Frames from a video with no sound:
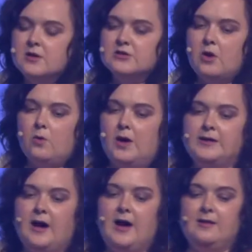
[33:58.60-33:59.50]
So I wanted
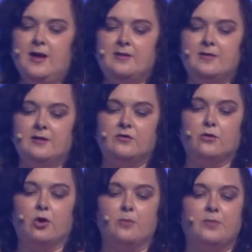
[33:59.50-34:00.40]
to highlight this
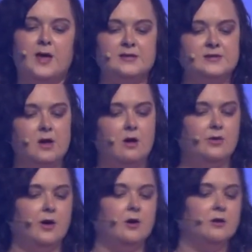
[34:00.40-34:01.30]
group. They saw
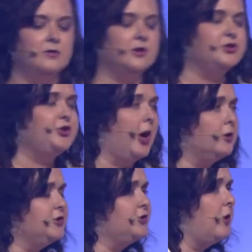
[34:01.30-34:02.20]
their, their
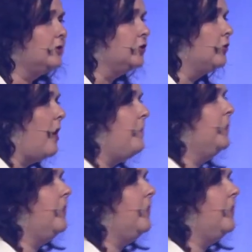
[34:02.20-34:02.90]
shares start to drop in